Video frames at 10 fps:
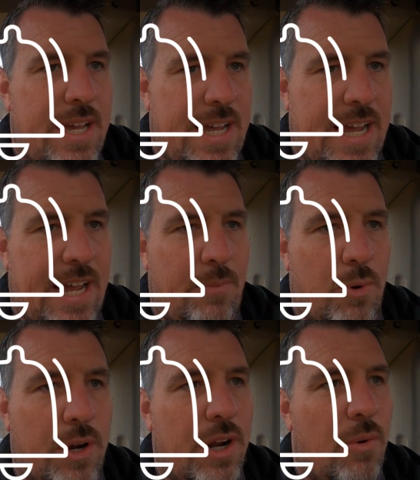and
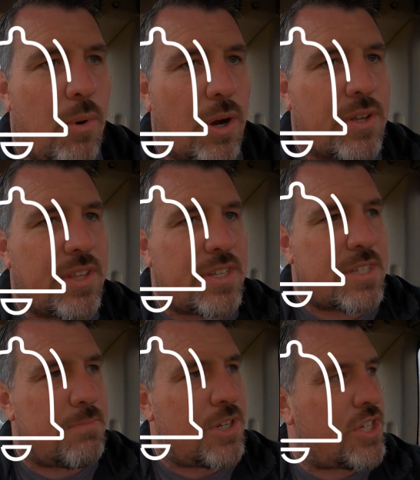we're gonna work
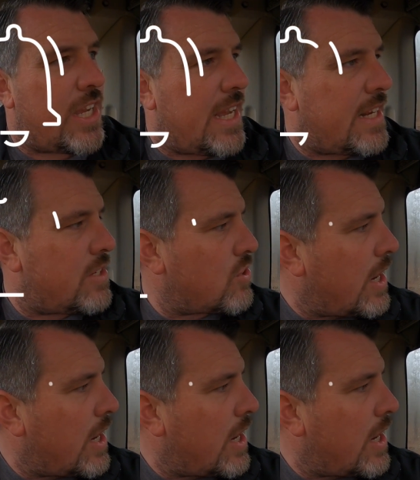this machine and